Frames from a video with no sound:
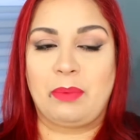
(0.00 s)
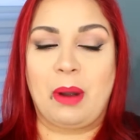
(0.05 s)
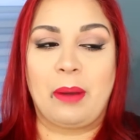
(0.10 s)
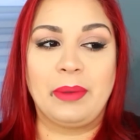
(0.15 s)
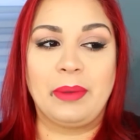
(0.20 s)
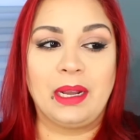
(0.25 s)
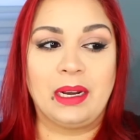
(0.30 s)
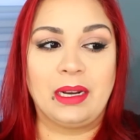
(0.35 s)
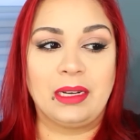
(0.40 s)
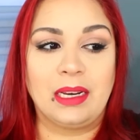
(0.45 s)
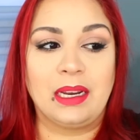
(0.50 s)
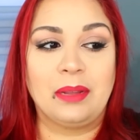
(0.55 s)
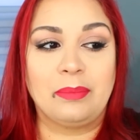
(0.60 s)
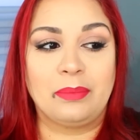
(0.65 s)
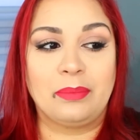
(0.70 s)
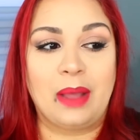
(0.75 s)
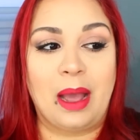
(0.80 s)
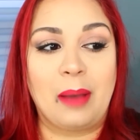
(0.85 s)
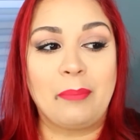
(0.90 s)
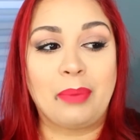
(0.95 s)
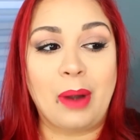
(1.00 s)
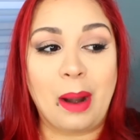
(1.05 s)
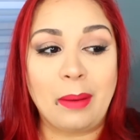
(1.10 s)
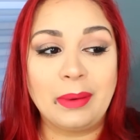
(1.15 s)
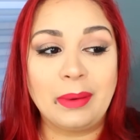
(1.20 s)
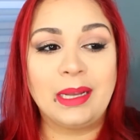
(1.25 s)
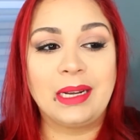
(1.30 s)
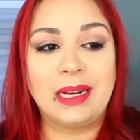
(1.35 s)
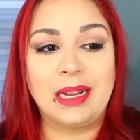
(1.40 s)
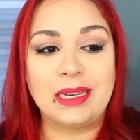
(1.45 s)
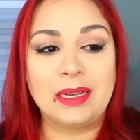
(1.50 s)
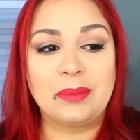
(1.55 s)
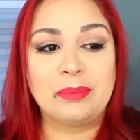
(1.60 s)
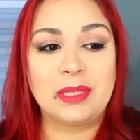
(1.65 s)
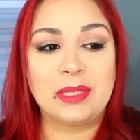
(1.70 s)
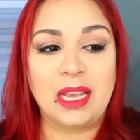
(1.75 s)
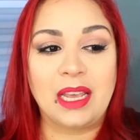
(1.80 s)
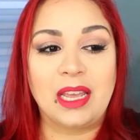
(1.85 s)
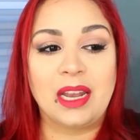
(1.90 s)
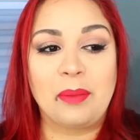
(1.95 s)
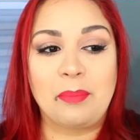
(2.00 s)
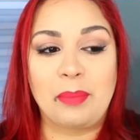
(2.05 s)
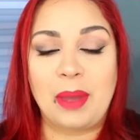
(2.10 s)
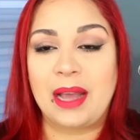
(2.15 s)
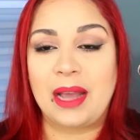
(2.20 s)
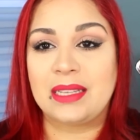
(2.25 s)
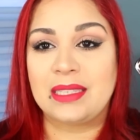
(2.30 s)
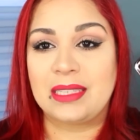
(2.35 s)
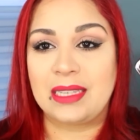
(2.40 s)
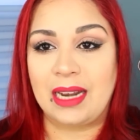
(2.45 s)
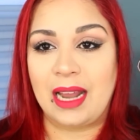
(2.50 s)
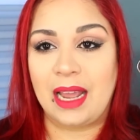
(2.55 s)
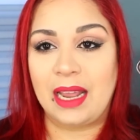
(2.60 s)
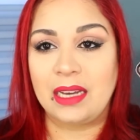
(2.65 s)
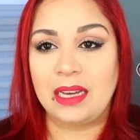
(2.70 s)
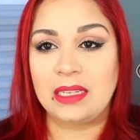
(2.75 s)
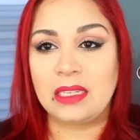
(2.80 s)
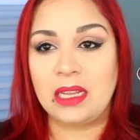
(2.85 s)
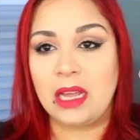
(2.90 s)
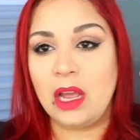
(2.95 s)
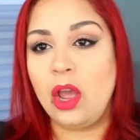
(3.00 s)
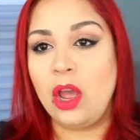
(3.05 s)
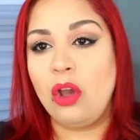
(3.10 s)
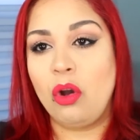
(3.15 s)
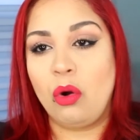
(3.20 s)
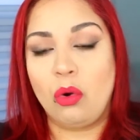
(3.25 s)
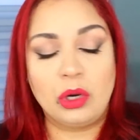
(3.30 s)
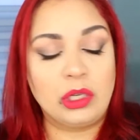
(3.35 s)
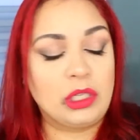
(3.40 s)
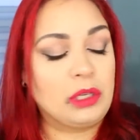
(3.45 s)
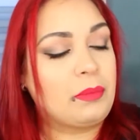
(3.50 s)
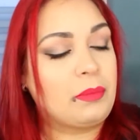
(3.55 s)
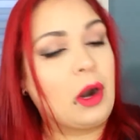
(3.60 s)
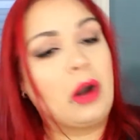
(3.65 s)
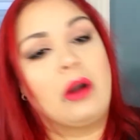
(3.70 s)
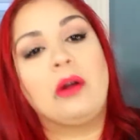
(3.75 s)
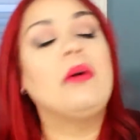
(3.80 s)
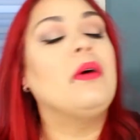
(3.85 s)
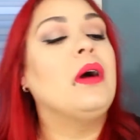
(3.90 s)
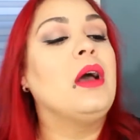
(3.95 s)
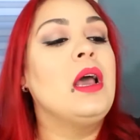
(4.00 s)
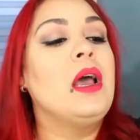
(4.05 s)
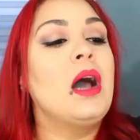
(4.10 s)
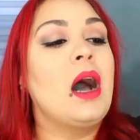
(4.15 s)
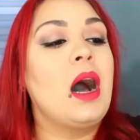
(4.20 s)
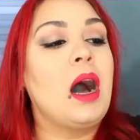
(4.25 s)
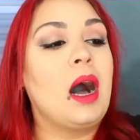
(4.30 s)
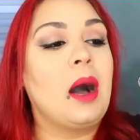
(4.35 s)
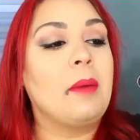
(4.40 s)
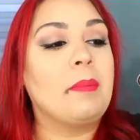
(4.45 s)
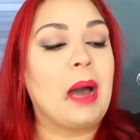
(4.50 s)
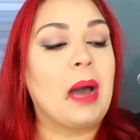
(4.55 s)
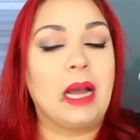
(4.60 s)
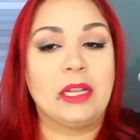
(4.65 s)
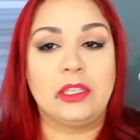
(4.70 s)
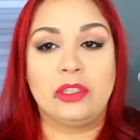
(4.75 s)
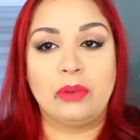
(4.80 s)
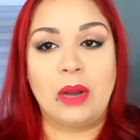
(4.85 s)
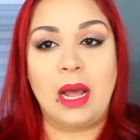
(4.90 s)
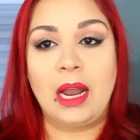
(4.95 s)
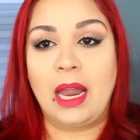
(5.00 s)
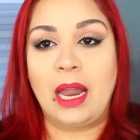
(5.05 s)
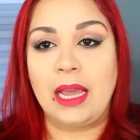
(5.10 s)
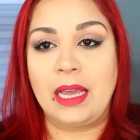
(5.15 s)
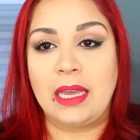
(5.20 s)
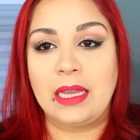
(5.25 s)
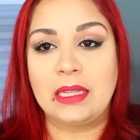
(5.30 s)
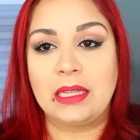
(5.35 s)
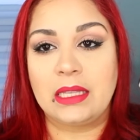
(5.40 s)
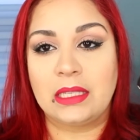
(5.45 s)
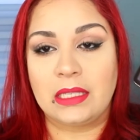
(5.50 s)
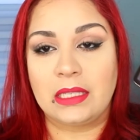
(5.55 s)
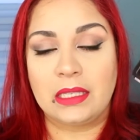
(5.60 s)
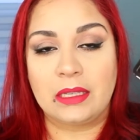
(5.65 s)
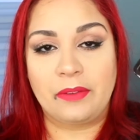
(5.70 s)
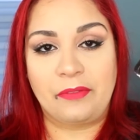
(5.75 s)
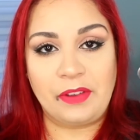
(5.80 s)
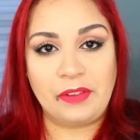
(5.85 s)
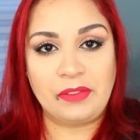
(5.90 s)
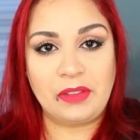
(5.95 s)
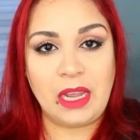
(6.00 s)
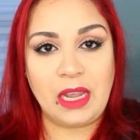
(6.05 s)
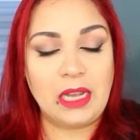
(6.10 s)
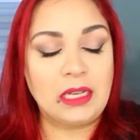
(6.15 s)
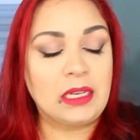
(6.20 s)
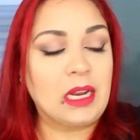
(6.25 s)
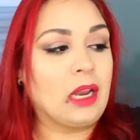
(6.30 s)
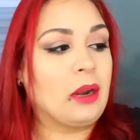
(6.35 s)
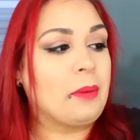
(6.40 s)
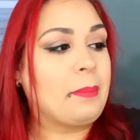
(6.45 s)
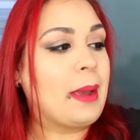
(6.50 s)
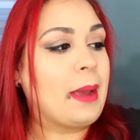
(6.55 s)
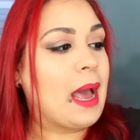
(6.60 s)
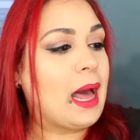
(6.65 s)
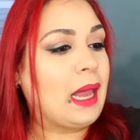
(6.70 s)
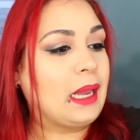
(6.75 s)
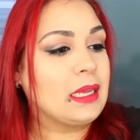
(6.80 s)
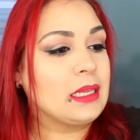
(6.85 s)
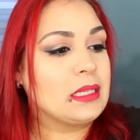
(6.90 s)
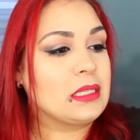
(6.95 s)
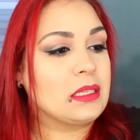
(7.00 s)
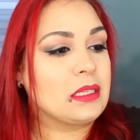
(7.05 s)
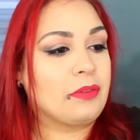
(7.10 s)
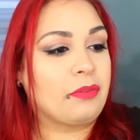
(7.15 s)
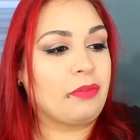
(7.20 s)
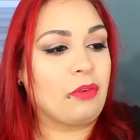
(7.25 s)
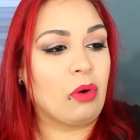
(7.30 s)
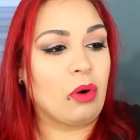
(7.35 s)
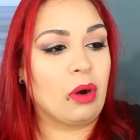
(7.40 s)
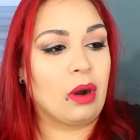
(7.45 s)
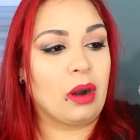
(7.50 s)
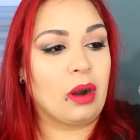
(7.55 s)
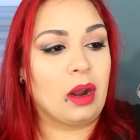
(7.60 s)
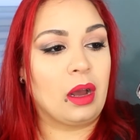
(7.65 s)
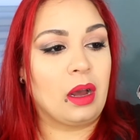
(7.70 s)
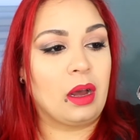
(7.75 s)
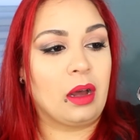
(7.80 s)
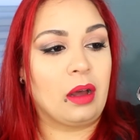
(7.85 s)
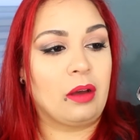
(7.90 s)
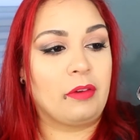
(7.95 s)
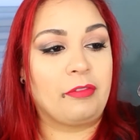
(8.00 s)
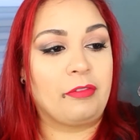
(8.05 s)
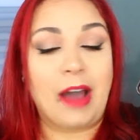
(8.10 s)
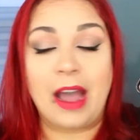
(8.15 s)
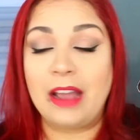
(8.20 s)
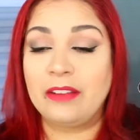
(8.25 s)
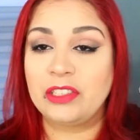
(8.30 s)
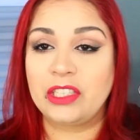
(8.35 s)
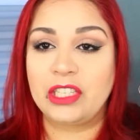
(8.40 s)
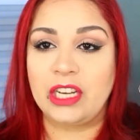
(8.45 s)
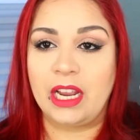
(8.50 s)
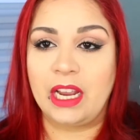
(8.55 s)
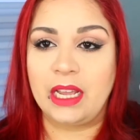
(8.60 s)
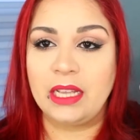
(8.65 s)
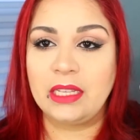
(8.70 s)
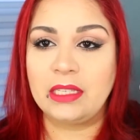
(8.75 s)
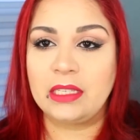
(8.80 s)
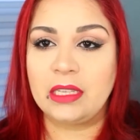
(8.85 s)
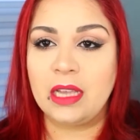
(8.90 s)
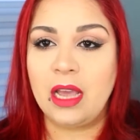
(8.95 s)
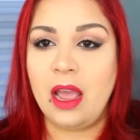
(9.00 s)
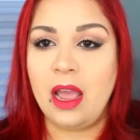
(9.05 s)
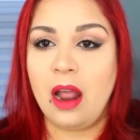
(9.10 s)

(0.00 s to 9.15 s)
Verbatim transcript: I'm probably gonna end up taking it back tonight or tomorrow. I do not like it. This is a $58 palette for 5 shades.